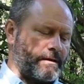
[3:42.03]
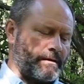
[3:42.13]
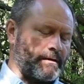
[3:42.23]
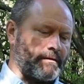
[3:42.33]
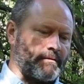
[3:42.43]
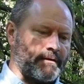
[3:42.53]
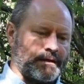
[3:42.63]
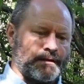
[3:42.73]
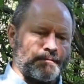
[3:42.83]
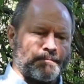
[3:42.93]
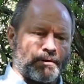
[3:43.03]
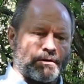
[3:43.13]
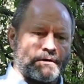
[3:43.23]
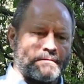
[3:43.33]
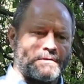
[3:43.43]
The inner
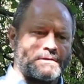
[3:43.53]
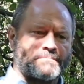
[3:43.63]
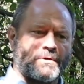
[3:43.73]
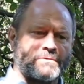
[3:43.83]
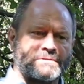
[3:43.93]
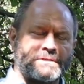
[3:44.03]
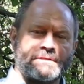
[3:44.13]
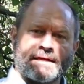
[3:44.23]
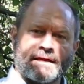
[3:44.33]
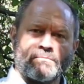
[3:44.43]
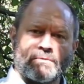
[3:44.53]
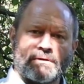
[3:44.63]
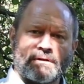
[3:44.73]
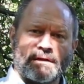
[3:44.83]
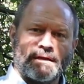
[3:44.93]
part is mostly dead
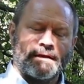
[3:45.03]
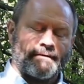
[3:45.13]
wood.